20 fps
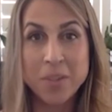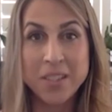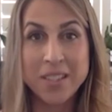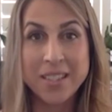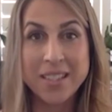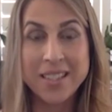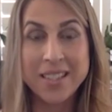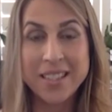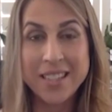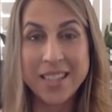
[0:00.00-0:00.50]

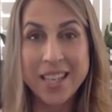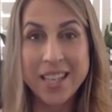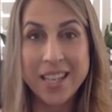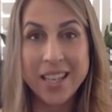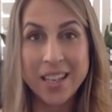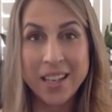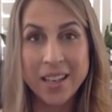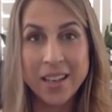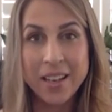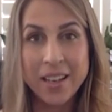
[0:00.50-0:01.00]

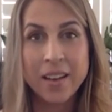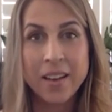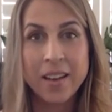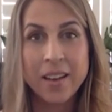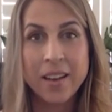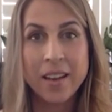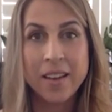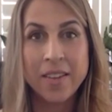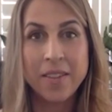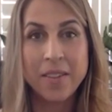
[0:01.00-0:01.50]
see
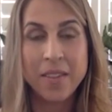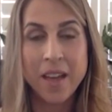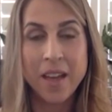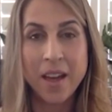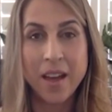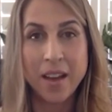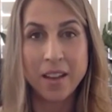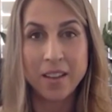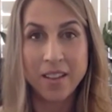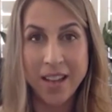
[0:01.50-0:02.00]

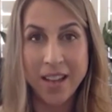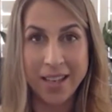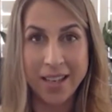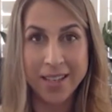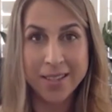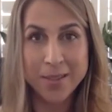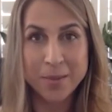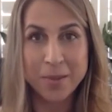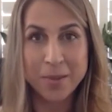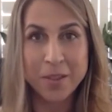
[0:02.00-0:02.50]

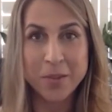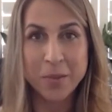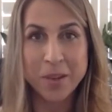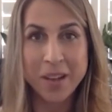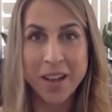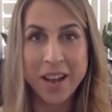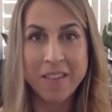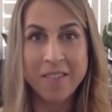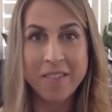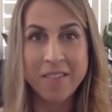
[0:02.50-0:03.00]
clients, which will
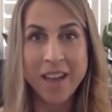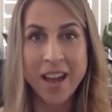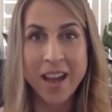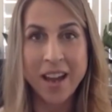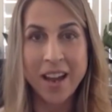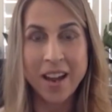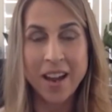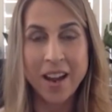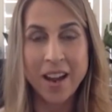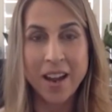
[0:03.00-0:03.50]
have that
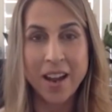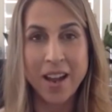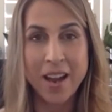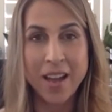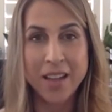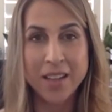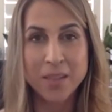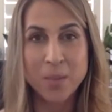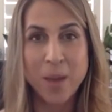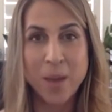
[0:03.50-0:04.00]

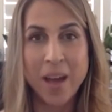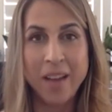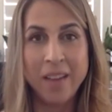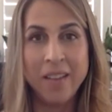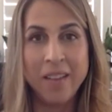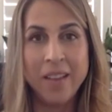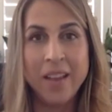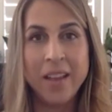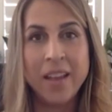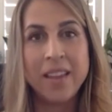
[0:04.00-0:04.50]
as
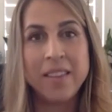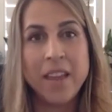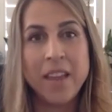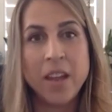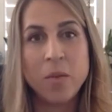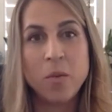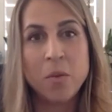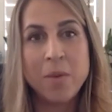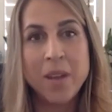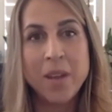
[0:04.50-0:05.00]
well,
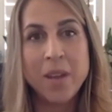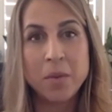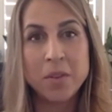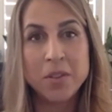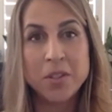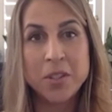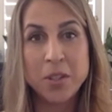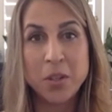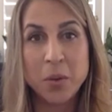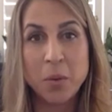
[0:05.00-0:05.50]
they will be able
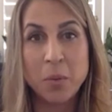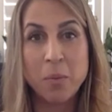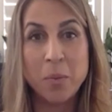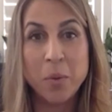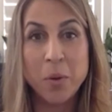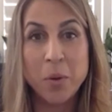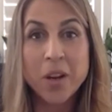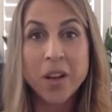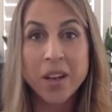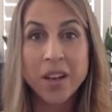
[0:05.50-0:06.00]
to
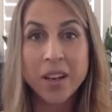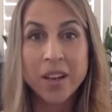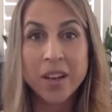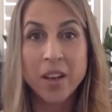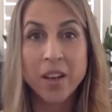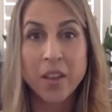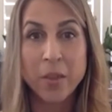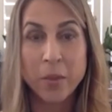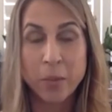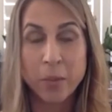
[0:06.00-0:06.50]
book
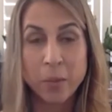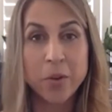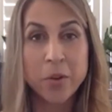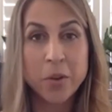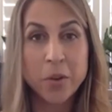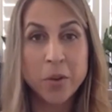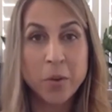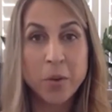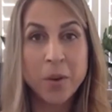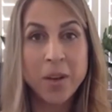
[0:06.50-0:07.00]

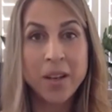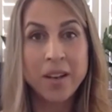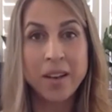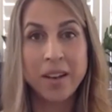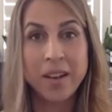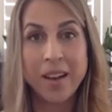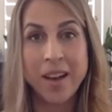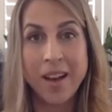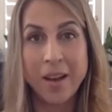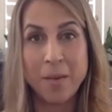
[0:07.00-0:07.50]
through
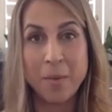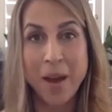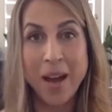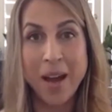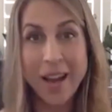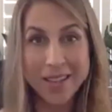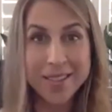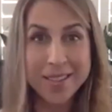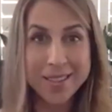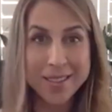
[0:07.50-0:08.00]

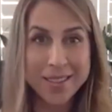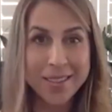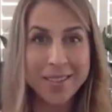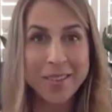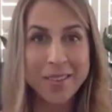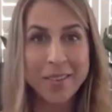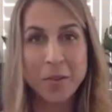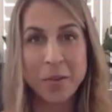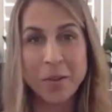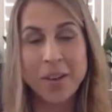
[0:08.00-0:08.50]
us
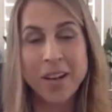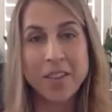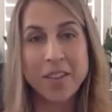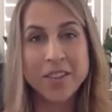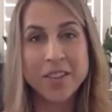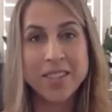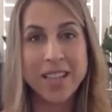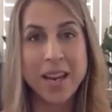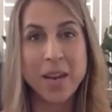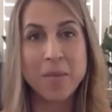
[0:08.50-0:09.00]
through
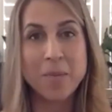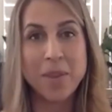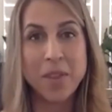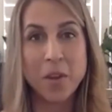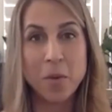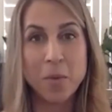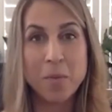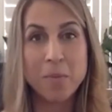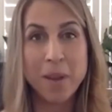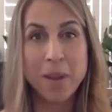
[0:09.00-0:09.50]
another site, but
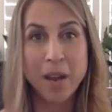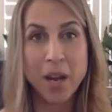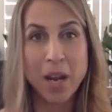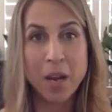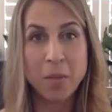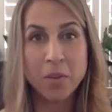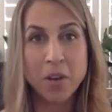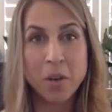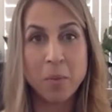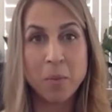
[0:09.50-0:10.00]
they'll be
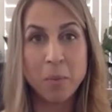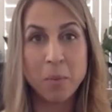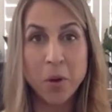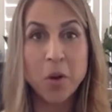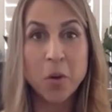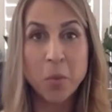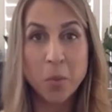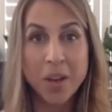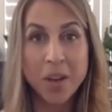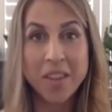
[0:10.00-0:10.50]
able to
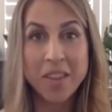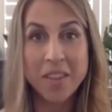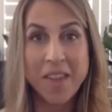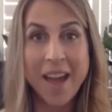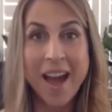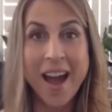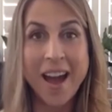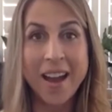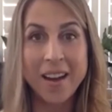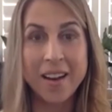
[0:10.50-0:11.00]
book with
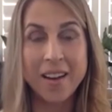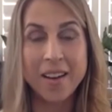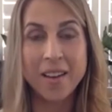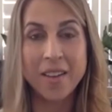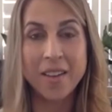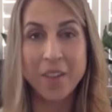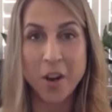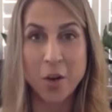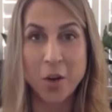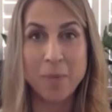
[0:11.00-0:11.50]
that
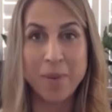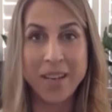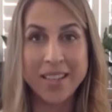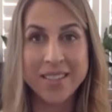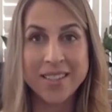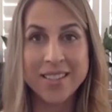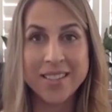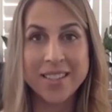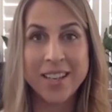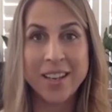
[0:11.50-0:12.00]

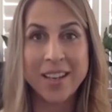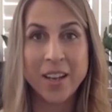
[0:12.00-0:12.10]
therapist